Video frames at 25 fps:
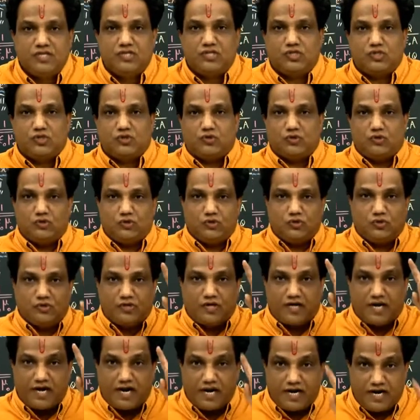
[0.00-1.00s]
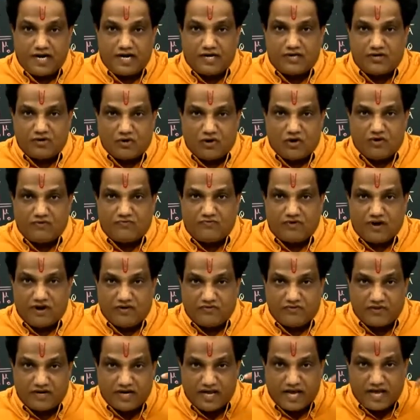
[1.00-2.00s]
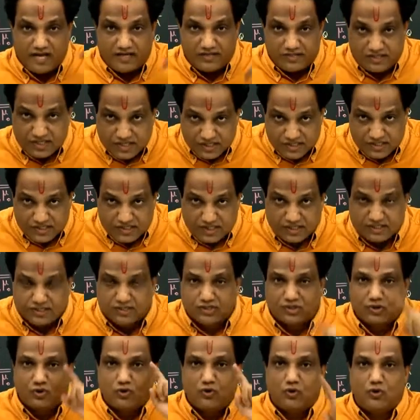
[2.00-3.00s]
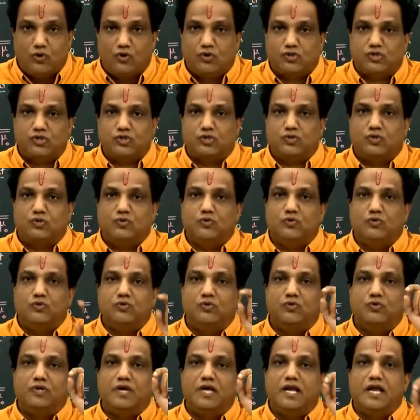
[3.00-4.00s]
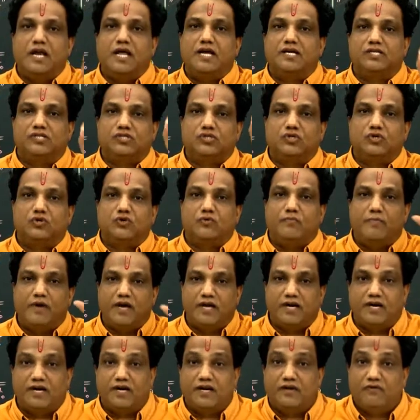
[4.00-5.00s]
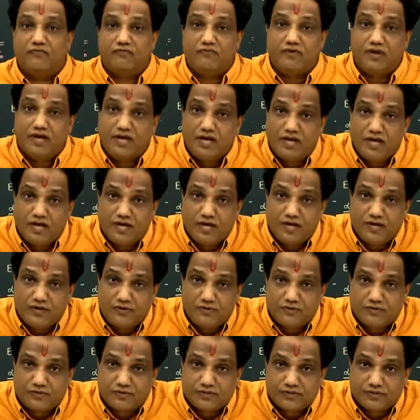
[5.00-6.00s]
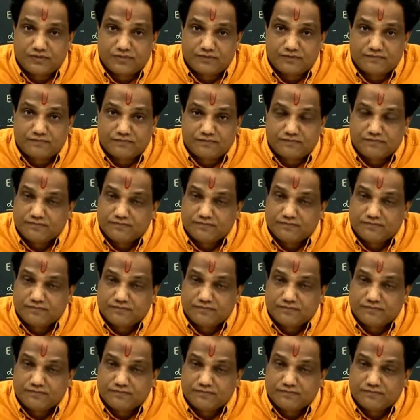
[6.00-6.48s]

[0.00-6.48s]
So, credit of our existence goes to electromagnetic waves.